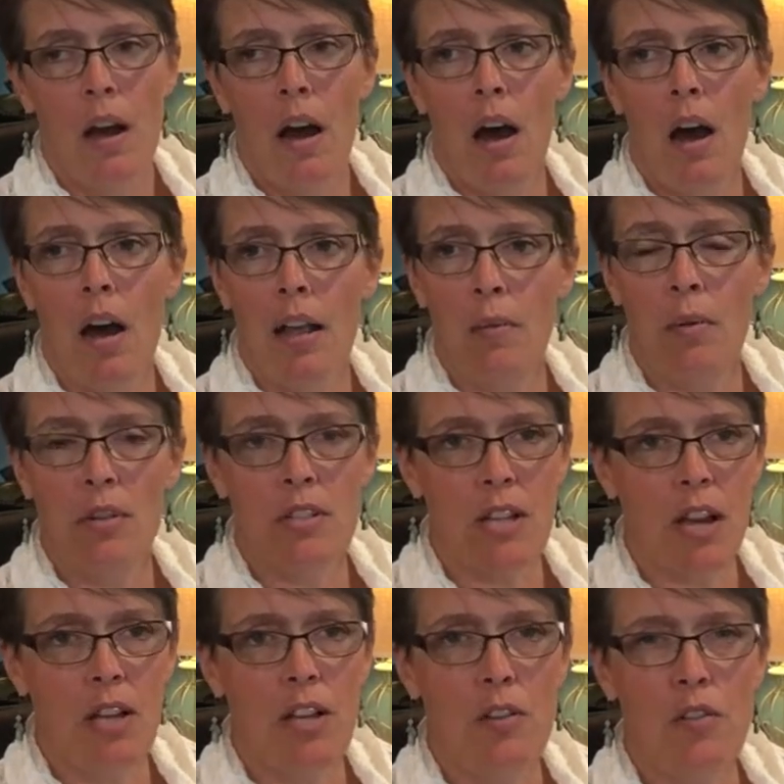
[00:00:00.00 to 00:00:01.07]
I will
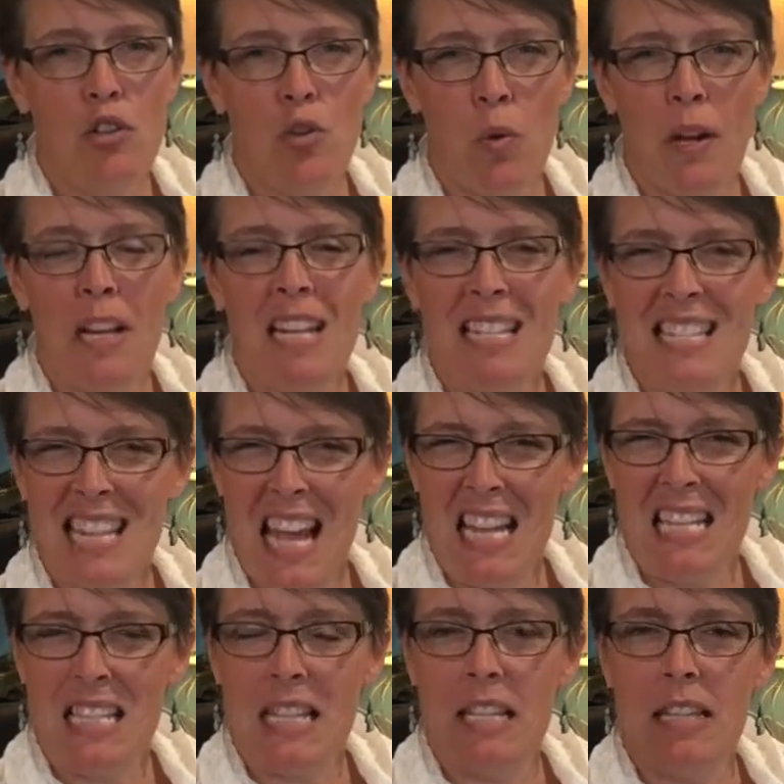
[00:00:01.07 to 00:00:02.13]
tell you, joint and
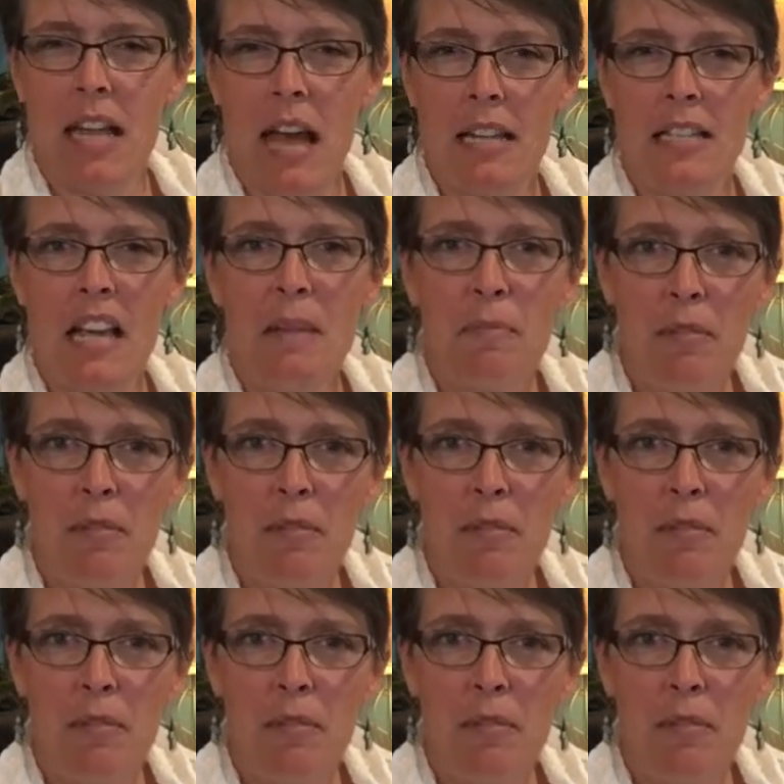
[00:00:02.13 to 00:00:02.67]
tendon, that type